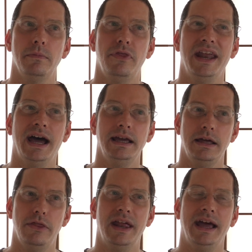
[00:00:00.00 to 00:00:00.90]
then
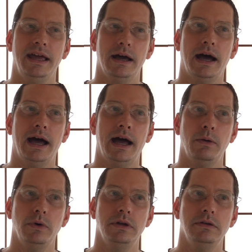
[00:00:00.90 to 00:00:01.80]
I
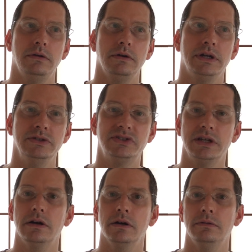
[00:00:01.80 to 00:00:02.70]
would
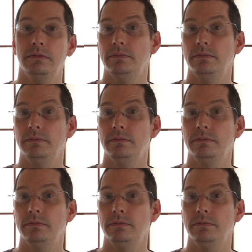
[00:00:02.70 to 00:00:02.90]
consider